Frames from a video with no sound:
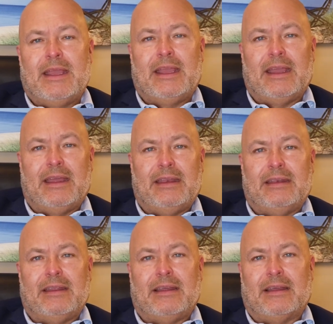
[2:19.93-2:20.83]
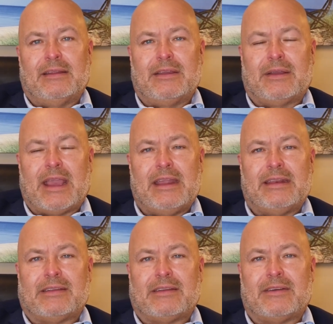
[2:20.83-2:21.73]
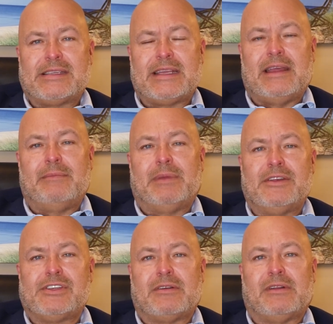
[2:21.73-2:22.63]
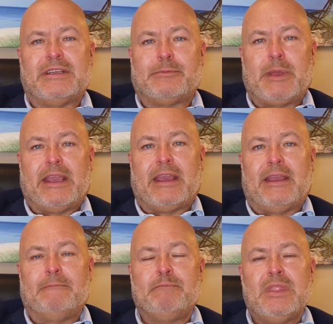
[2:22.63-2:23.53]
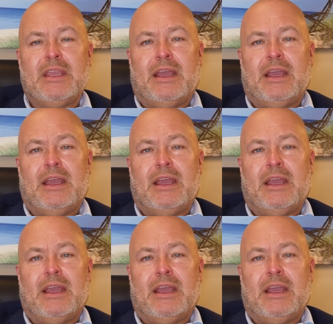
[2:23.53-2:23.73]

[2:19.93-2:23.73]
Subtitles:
and you can't necessarily see it. But generally speaking,